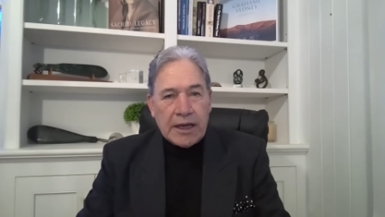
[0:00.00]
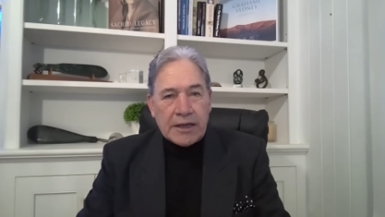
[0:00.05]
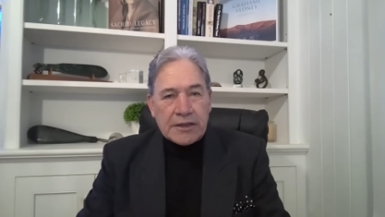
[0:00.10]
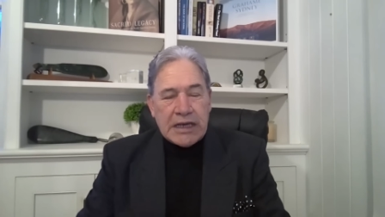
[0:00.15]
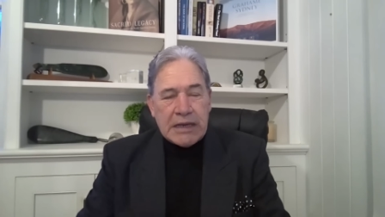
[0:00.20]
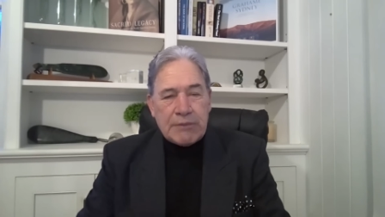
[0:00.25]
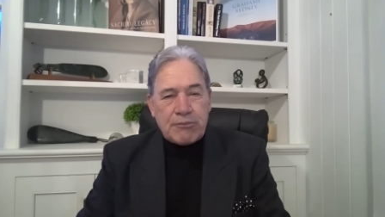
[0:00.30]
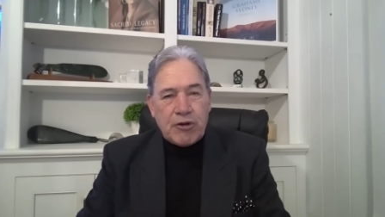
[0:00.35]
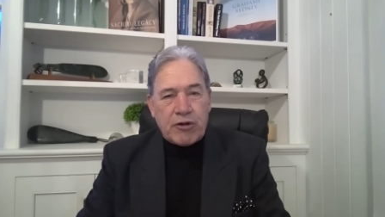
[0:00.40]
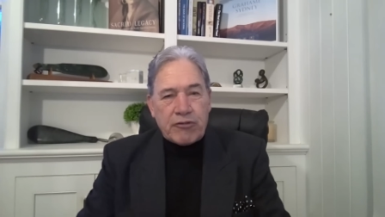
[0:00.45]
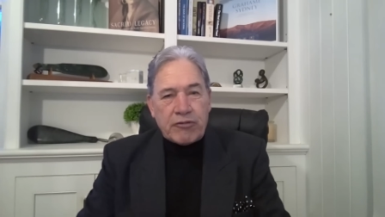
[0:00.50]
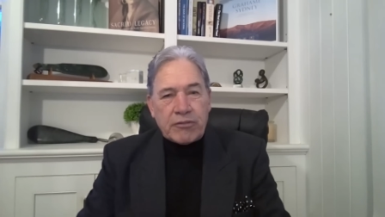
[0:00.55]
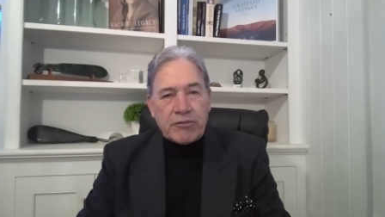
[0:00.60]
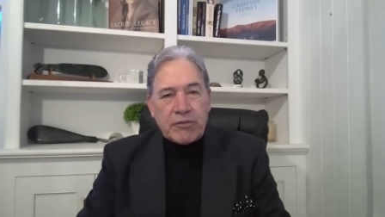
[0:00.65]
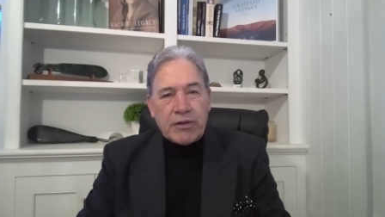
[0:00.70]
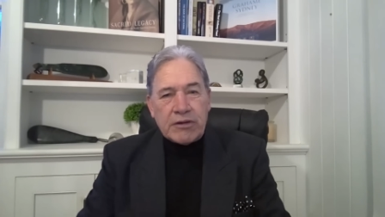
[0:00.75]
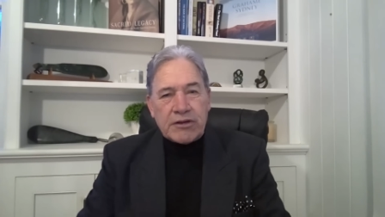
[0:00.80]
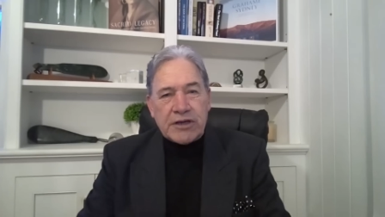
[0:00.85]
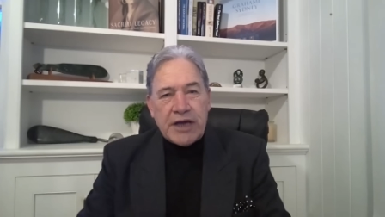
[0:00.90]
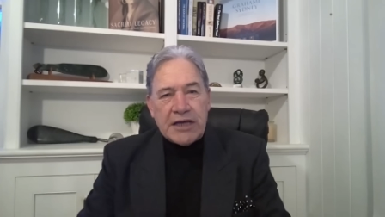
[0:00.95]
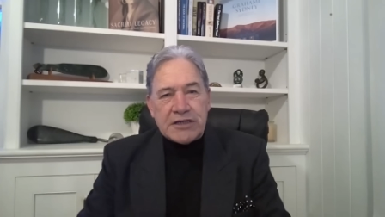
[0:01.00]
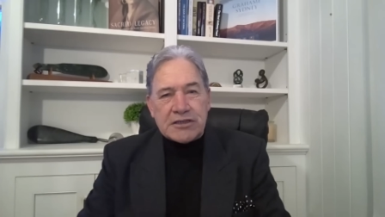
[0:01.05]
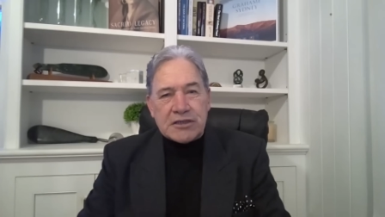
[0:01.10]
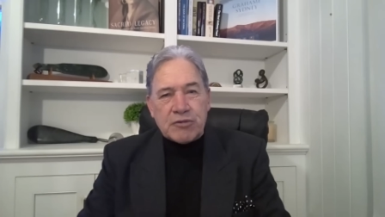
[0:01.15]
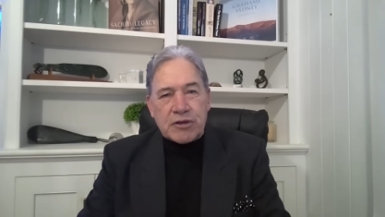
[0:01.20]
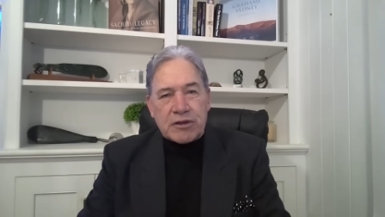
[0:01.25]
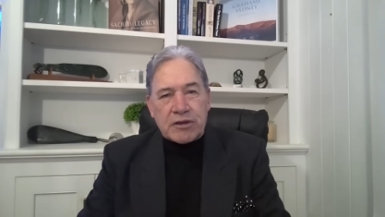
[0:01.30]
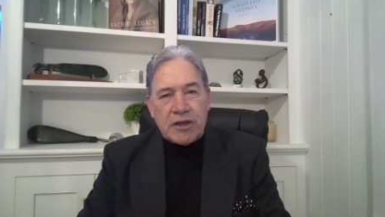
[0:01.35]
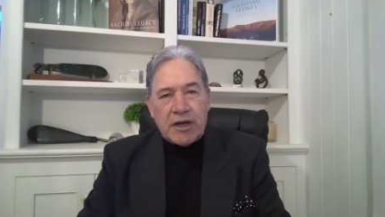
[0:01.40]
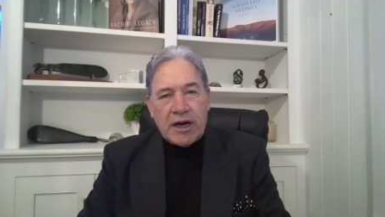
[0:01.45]
and keep on
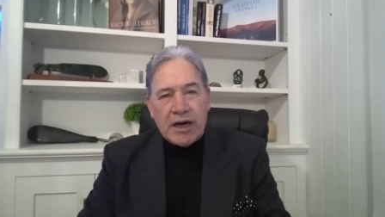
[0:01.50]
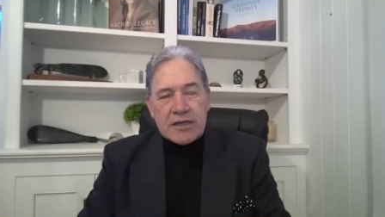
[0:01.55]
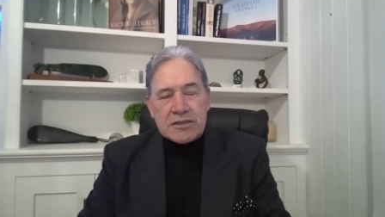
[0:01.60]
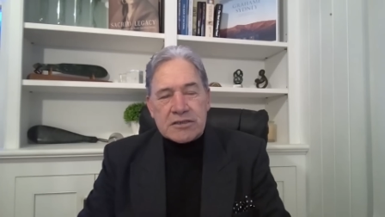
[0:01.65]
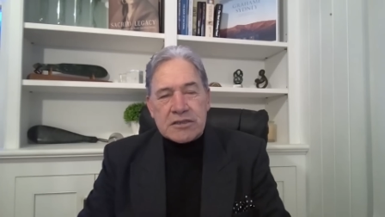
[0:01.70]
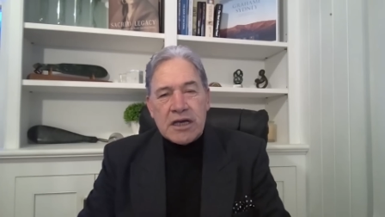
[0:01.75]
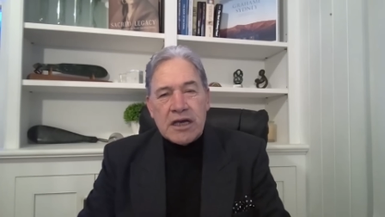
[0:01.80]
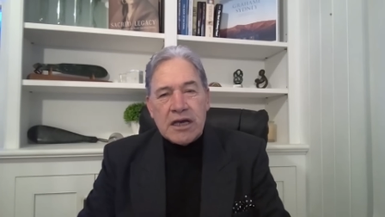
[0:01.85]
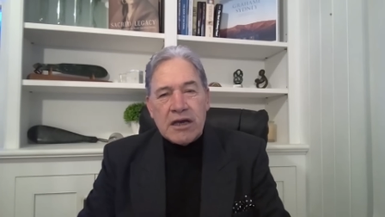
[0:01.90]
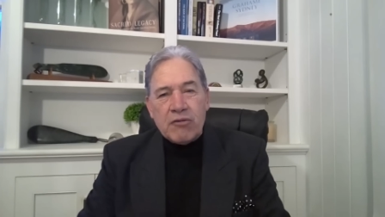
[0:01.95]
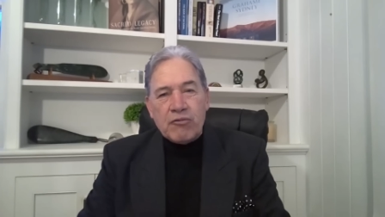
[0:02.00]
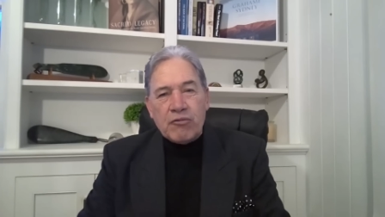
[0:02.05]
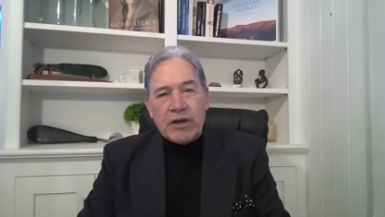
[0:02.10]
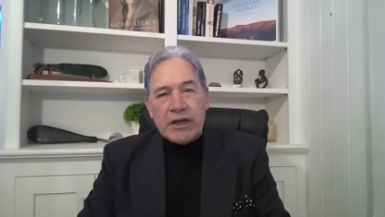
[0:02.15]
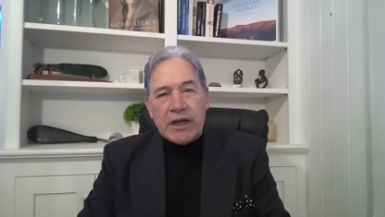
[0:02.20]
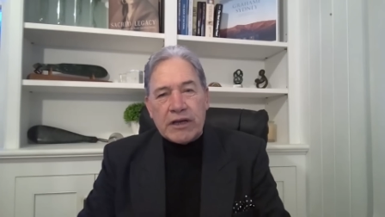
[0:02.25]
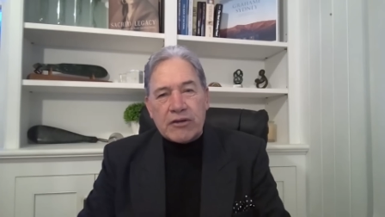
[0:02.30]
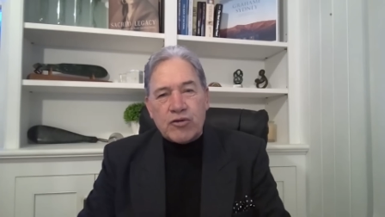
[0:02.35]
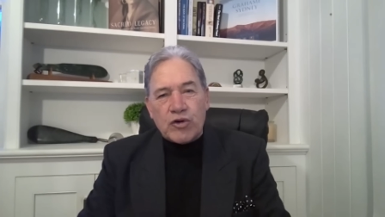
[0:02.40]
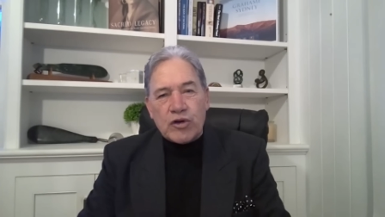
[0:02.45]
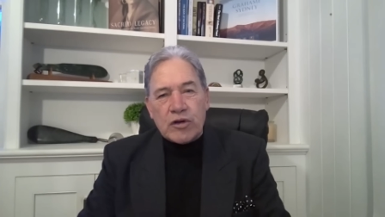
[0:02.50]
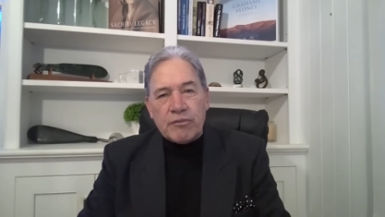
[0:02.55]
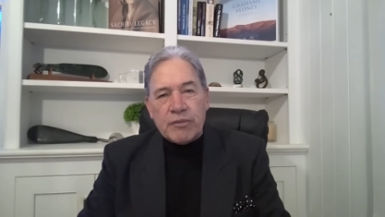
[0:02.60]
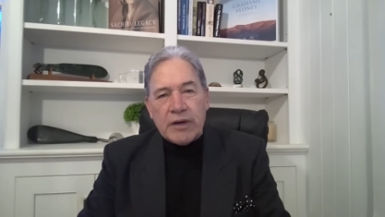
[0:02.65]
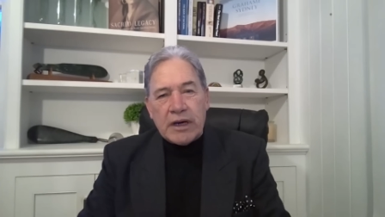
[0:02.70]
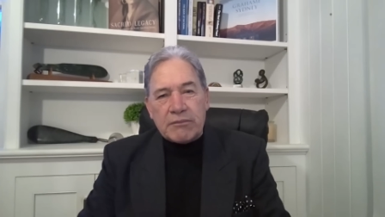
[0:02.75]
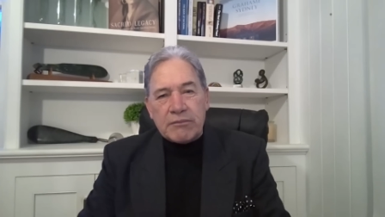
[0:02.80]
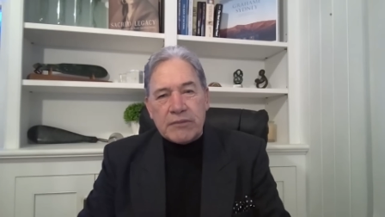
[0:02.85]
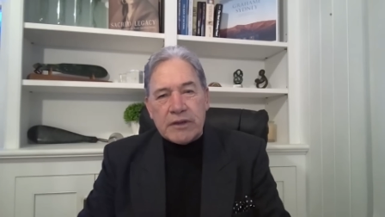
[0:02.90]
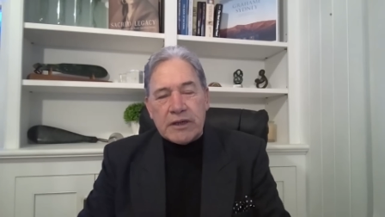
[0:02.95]
engaging with lies where they're talking
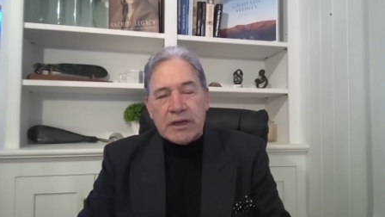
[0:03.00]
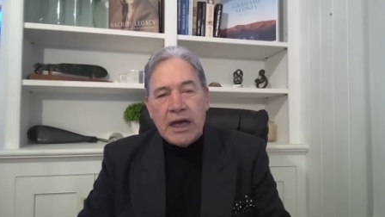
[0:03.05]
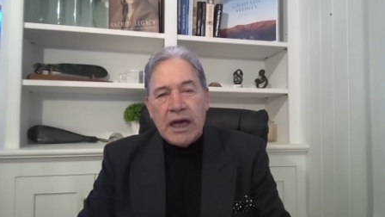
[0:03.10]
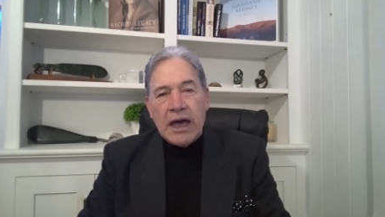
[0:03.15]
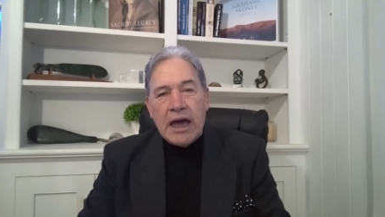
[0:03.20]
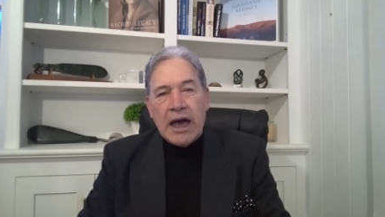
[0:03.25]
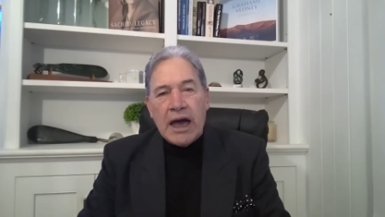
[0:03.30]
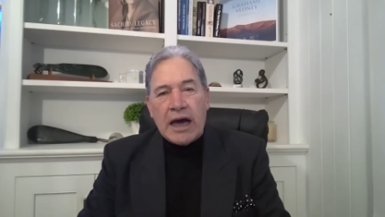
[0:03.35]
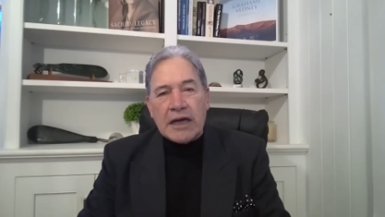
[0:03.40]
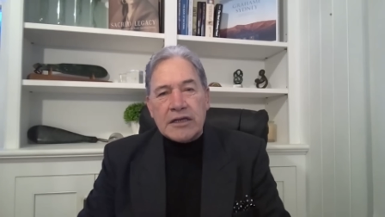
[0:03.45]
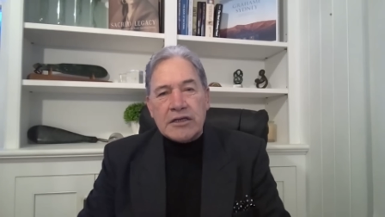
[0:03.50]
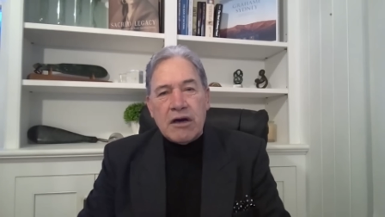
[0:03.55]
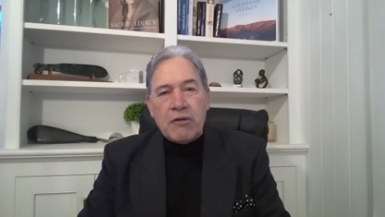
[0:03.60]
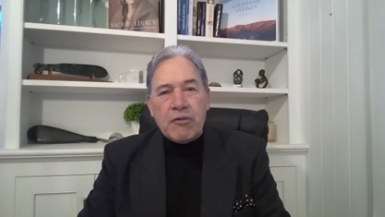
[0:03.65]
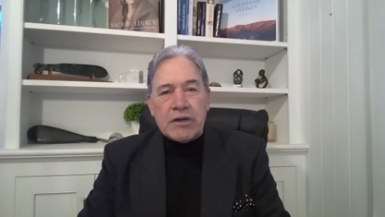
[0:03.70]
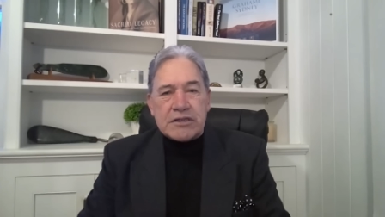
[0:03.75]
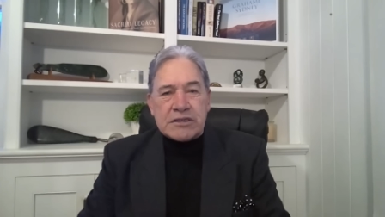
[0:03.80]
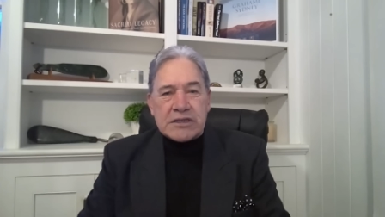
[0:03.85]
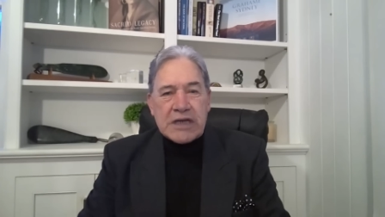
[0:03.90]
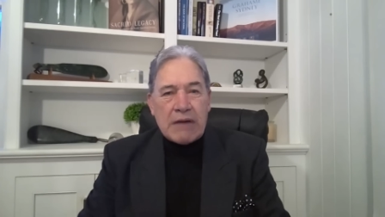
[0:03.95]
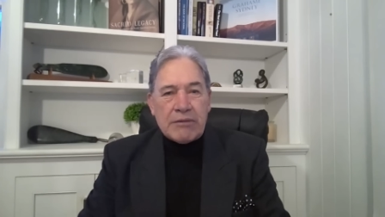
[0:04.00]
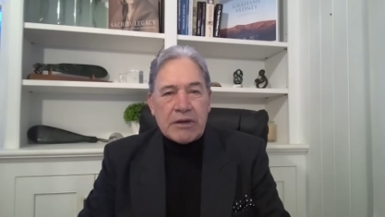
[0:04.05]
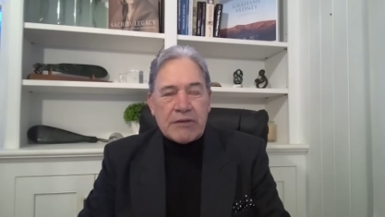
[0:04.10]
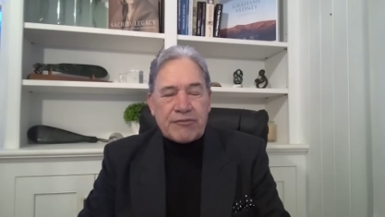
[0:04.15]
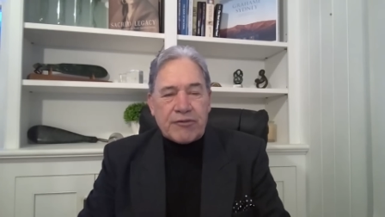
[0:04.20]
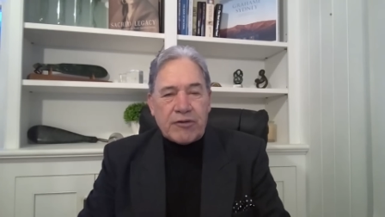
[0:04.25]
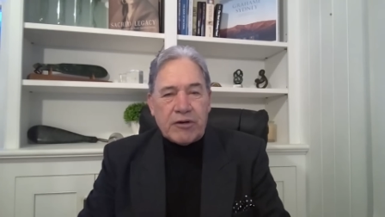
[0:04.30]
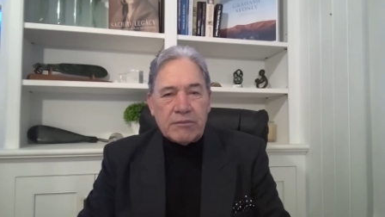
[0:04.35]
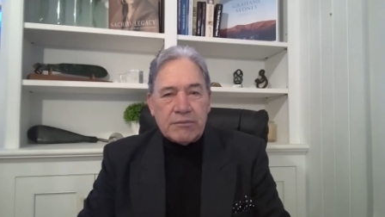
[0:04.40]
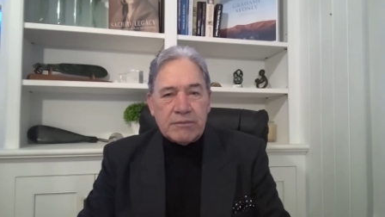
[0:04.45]
about me. I know where it's
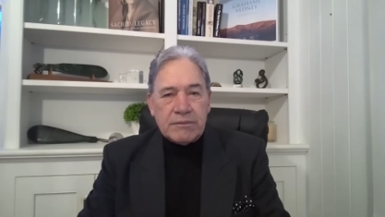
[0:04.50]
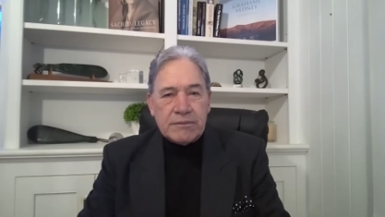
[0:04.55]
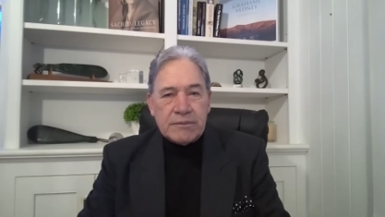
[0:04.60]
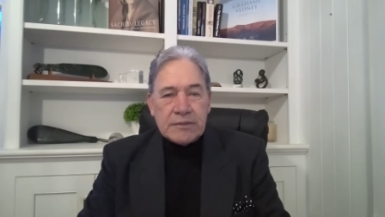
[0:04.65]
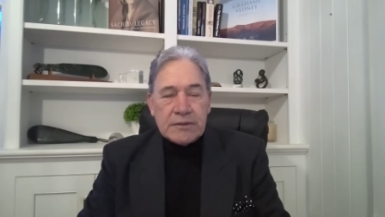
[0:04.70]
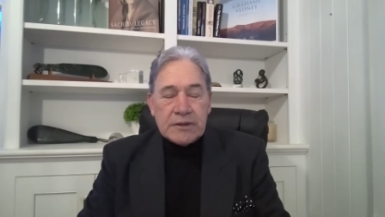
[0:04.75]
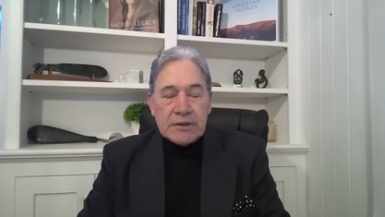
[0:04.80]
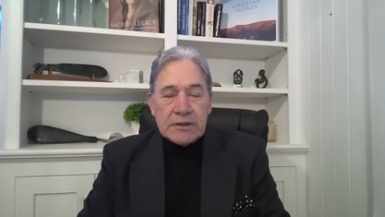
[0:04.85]
coming from.